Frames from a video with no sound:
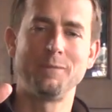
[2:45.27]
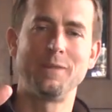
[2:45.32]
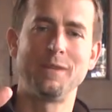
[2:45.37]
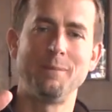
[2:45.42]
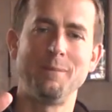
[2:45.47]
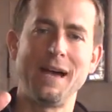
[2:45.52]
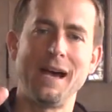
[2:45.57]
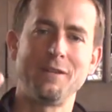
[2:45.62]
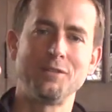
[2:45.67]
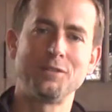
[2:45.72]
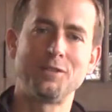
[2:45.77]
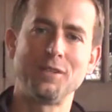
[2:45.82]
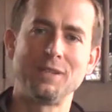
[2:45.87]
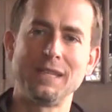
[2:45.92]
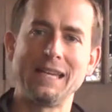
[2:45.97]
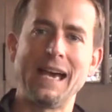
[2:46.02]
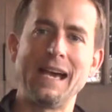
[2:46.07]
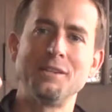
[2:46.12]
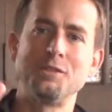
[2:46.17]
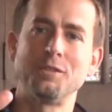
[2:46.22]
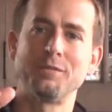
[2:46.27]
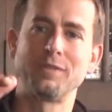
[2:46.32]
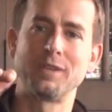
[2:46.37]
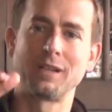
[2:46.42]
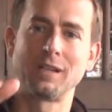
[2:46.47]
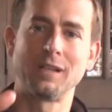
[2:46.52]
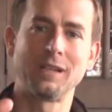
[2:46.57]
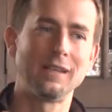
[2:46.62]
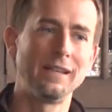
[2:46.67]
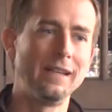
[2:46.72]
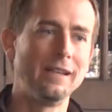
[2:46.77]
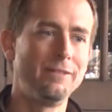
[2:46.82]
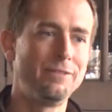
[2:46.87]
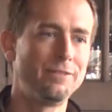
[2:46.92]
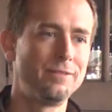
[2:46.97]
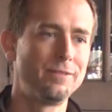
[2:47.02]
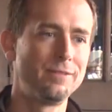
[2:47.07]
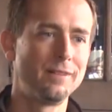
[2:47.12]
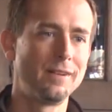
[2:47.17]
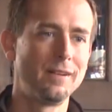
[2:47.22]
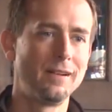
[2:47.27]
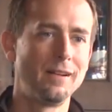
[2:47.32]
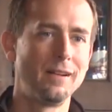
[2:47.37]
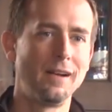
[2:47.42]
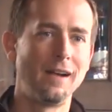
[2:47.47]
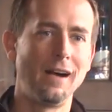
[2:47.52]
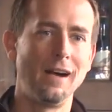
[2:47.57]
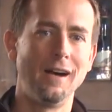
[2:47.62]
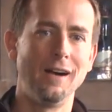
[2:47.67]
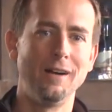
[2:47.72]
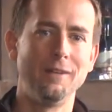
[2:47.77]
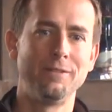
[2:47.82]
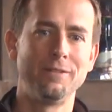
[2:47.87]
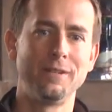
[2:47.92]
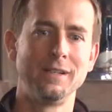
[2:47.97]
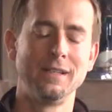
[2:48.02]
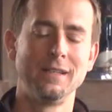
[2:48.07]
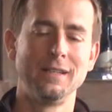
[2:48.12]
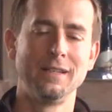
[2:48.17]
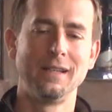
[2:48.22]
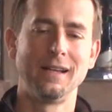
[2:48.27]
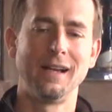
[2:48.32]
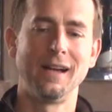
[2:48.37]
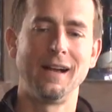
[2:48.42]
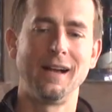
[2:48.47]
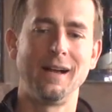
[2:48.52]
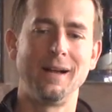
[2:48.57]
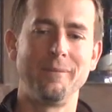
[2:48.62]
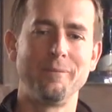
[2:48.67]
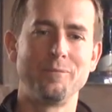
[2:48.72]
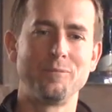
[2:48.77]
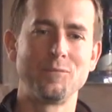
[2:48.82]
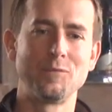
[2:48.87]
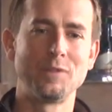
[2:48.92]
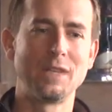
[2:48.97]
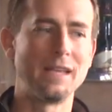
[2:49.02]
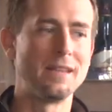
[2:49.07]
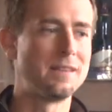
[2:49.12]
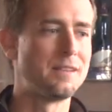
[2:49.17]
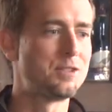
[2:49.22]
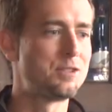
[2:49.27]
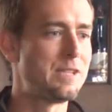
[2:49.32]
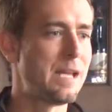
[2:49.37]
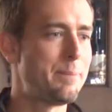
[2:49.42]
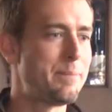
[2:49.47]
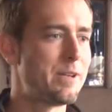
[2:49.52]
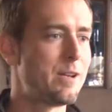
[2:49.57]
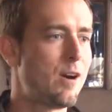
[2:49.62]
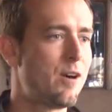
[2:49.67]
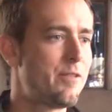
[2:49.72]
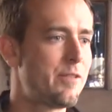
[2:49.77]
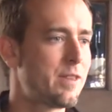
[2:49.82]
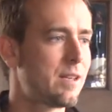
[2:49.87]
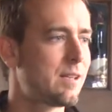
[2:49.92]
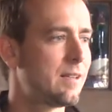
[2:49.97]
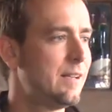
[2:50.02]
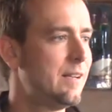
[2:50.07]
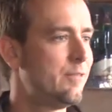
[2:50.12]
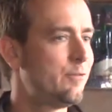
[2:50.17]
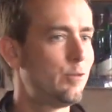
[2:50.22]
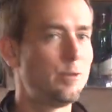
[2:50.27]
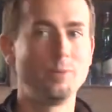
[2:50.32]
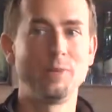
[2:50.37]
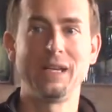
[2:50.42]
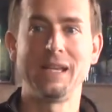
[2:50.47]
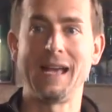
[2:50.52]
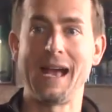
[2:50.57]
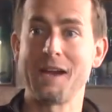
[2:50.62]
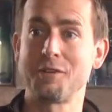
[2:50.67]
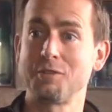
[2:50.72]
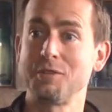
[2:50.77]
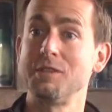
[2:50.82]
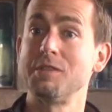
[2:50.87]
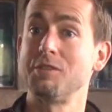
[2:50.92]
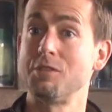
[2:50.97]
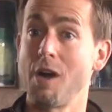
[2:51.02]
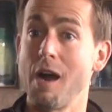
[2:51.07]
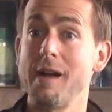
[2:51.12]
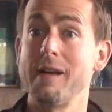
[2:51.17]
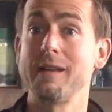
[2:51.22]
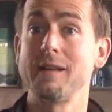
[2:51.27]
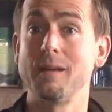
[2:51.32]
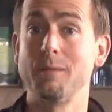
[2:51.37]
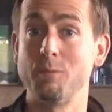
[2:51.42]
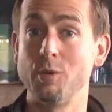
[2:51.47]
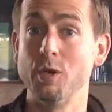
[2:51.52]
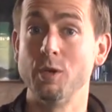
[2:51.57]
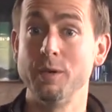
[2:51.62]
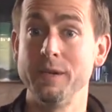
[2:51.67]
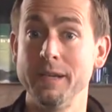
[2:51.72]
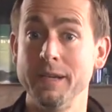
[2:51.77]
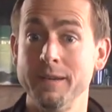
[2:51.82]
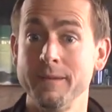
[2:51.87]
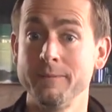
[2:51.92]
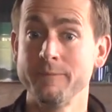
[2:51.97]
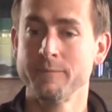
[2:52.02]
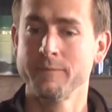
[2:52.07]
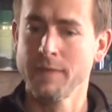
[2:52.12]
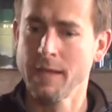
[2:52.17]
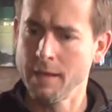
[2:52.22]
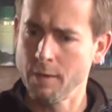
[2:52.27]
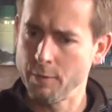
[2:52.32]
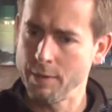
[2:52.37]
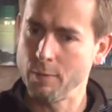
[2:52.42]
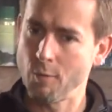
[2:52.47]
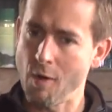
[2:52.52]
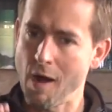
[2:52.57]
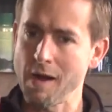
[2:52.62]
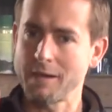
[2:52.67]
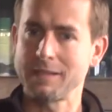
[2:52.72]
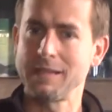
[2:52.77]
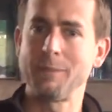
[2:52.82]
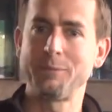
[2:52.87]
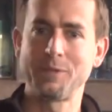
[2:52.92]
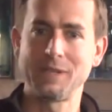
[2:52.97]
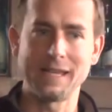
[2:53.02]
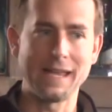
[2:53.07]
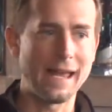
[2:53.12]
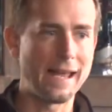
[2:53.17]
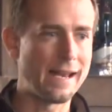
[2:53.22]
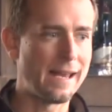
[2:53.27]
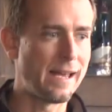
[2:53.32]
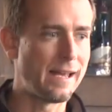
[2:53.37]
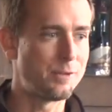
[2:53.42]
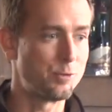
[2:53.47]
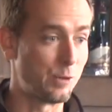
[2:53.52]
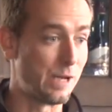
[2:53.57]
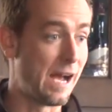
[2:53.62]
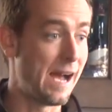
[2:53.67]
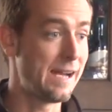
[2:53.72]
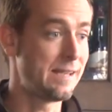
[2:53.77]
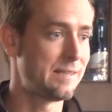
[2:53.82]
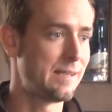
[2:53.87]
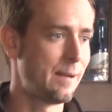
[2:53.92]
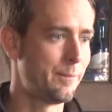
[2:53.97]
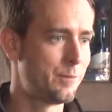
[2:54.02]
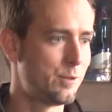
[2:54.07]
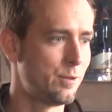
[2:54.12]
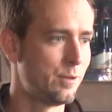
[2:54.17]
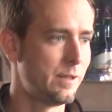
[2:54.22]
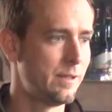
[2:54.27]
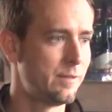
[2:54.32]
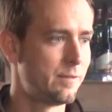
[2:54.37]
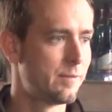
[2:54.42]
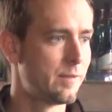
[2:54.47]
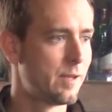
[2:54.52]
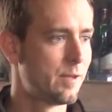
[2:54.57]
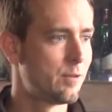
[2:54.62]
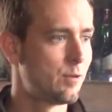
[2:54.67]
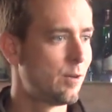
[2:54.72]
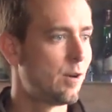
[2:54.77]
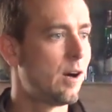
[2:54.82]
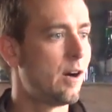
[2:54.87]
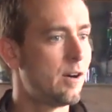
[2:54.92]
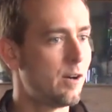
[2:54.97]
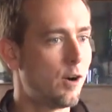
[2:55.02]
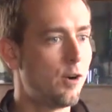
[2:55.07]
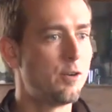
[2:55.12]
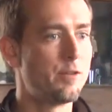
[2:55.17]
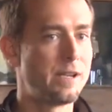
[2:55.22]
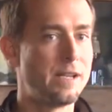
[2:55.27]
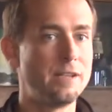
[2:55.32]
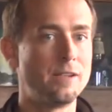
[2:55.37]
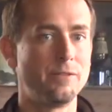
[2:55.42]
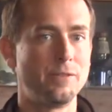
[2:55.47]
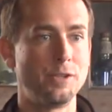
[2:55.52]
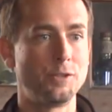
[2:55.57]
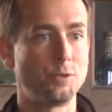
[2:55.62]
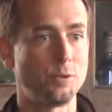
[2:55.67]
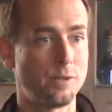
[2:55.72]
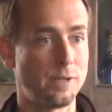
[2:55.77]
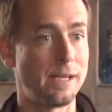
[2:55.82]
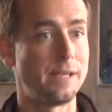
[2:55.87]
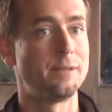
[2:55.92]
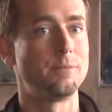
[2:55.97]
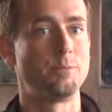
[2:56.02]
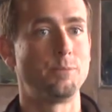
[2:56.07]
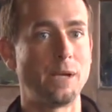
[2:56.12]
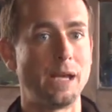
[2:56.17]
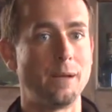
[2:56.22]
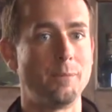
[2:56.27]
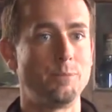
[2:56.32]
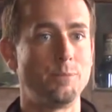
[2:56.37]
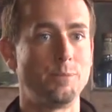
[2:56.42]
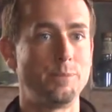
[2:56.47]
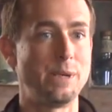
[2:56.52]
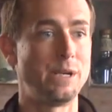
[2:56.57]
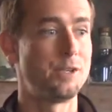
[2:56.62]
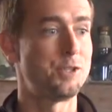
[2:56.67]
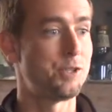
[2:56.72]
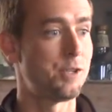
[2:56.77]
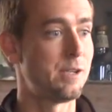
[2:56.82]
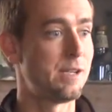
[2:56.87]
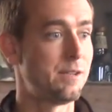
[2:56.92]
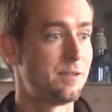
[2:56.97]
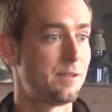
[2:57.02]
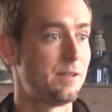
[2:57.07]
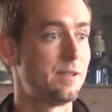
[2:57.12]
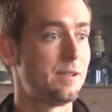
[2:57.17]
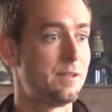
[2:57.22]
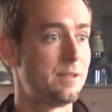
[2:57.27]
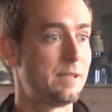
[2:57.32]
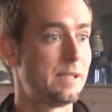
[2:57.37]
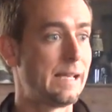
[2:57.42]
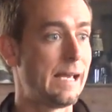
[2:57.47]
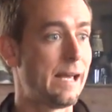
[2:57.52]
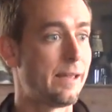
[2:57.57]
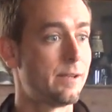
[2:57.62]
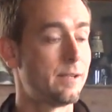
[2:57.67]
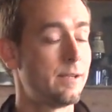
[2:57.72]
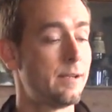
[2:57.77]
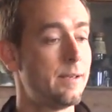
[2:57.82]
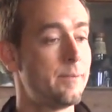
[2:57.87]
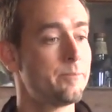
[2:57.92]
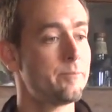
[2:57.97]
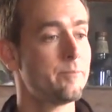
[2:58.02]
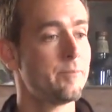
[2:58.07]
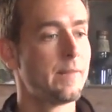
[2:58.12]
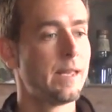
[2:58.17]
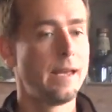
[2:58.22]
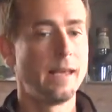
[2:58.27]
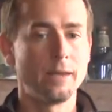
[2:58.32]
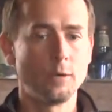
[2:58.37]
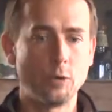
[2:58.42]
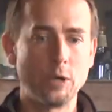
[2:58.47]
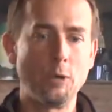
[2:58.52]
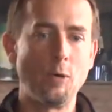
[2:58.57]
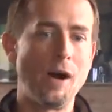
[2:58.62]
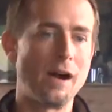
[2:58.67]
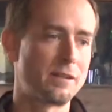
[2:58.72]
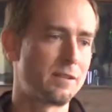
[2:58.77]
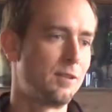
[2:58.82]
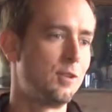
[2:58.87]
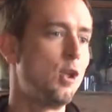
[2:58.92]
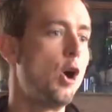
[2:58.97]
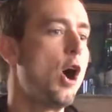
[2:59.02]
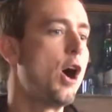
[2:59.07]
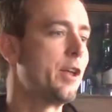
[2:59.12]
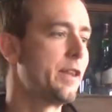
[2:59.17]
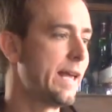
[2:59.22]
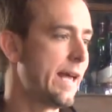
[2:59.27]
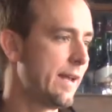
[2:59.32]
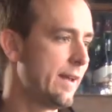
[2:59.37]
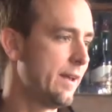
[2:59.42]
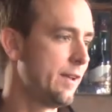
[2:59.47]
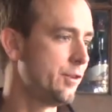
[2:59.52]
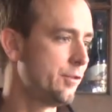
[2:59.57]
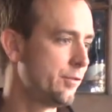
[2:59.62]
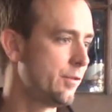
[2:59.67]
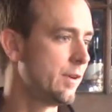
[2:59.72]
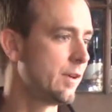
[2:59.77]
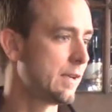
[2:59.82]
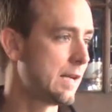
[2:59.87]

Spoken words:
the mountain to the edge of the cliff and the stepping over the cliff would be actually starting the brewery. We walked up to that edge, we hiked up to it through our own individual and beer journeys and then together. And then we walked along that edge for